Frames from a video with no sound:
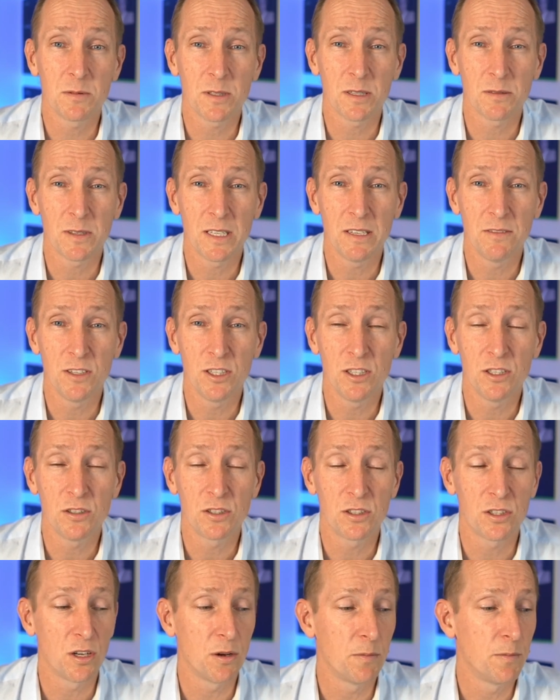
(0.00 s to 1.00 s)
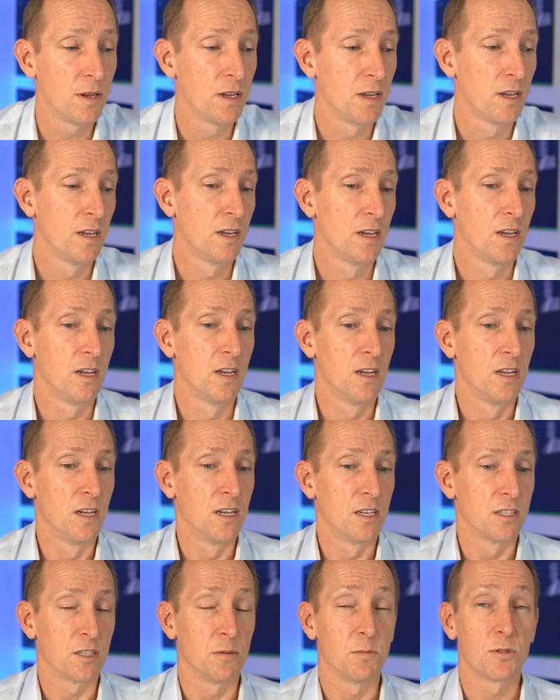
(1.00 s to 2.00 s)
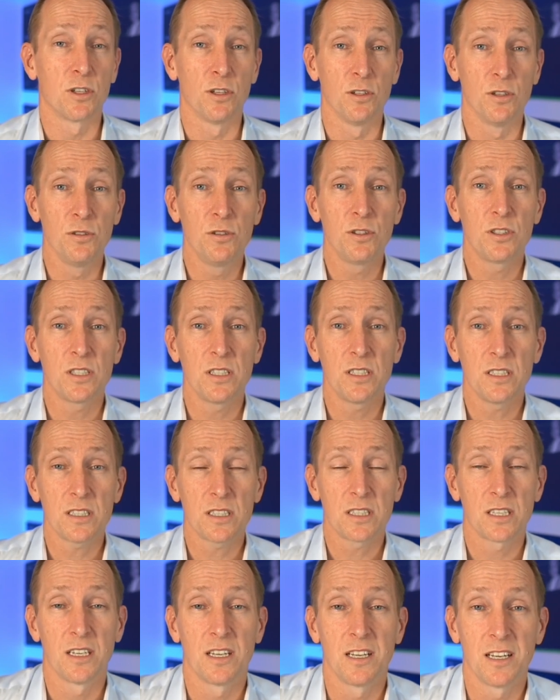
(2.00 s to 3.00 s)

I've given you some solutions.